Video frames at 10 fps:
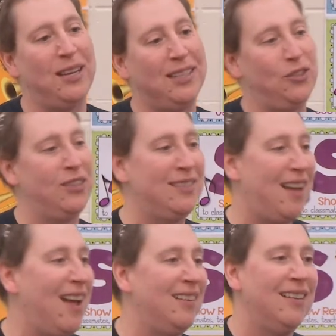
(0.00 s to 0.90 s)
It's just
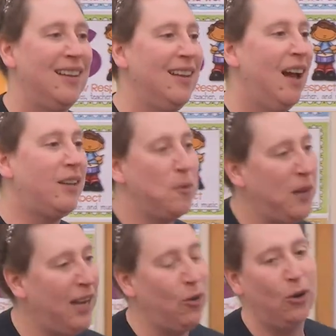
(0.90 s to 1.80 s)
not a
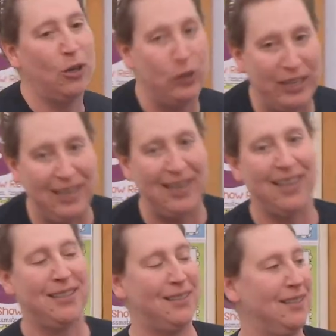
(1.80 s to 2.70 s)
cupcake or a cookie.
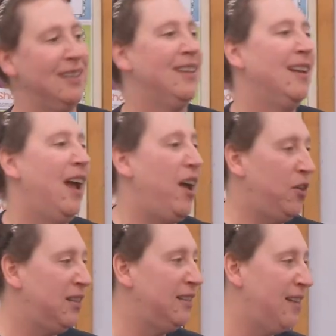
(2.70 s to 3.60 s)
It's a
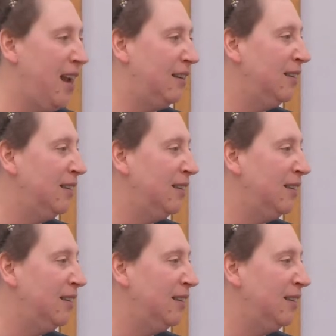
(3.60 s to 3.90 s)
healthy snack.